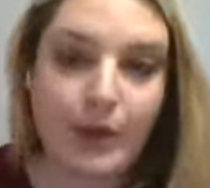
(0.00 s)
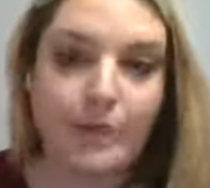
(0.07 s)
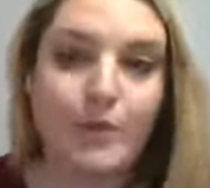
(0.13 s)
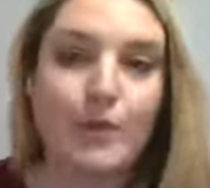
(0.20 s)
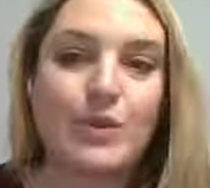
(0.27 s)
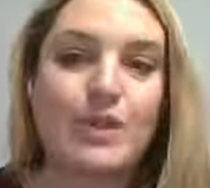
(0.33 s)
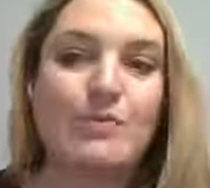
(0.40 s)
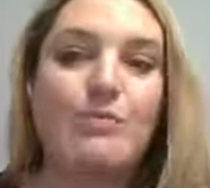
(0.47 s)
the
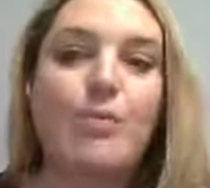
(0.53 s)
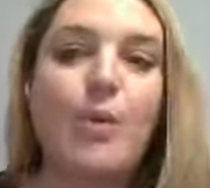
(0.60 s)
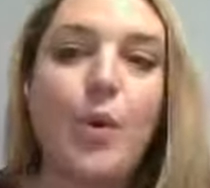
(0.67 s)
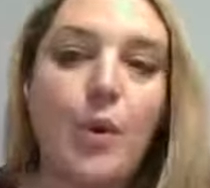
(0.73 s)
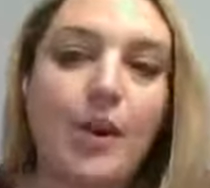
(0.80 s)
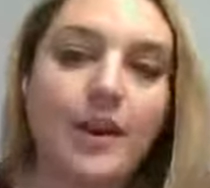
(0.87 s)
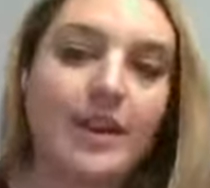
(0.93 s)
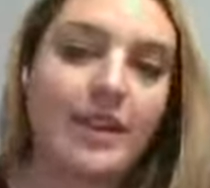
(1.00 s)
most
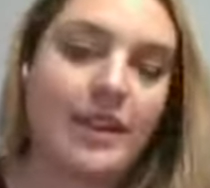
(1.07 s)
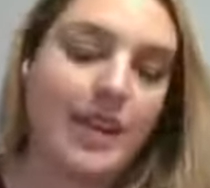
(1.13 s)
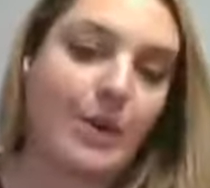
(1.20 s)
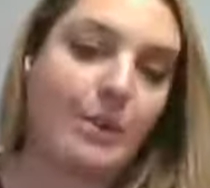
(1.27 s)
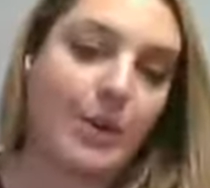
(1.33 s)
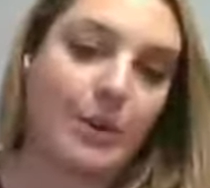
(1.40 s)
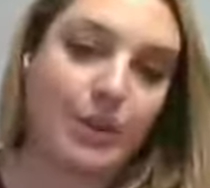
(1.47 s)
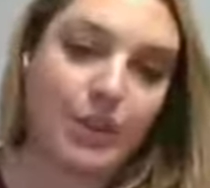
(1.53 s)
important
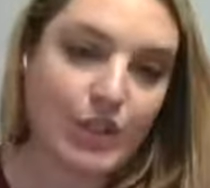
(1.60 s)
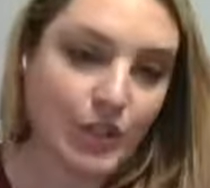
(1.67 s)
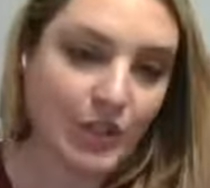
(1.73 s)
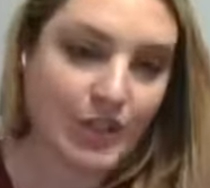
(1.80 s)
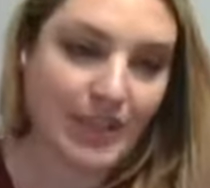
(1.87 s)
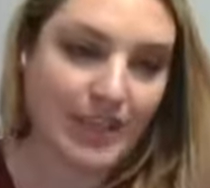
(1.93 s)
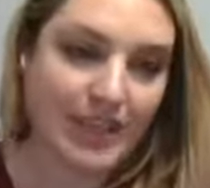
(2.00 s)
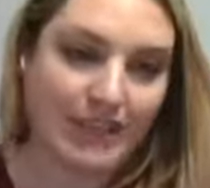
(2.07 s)
thing we want you
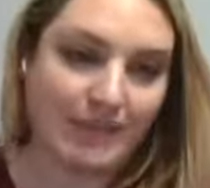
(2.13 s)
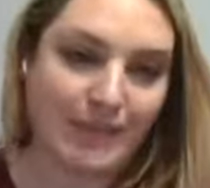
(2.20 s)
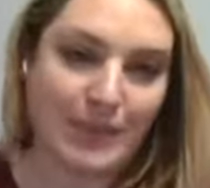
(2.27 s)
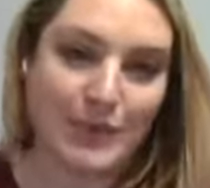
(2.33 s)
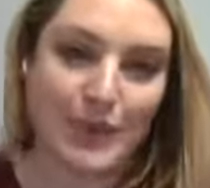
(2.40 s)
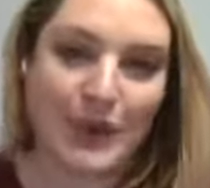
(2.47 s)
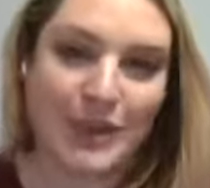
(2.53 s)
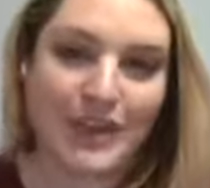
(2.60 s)
to leave
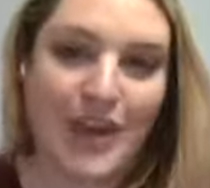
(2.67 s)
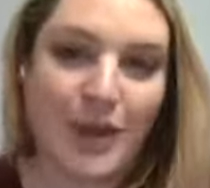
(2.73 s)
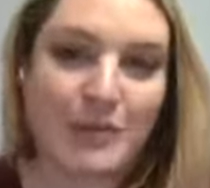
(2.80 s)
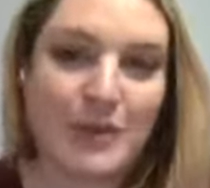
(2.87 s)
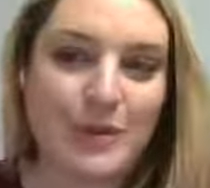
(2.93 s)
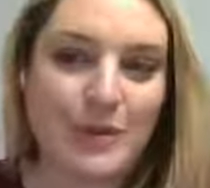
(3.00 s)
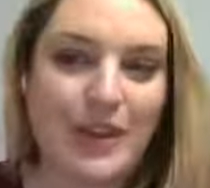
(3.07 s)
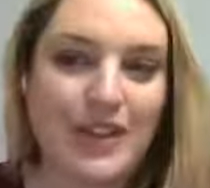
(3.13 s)
these
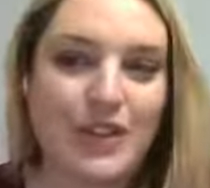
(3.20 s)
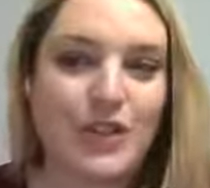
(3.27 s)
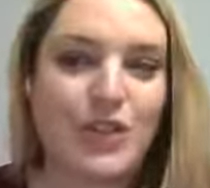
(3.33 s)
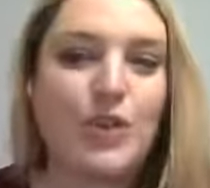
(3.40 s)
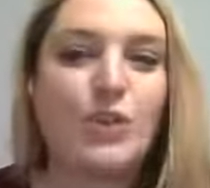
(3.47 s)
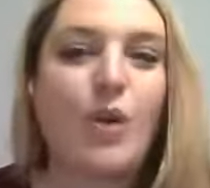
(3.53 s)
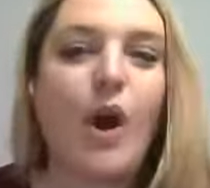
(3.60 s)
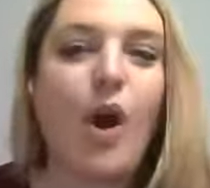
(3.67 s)
workshops with is to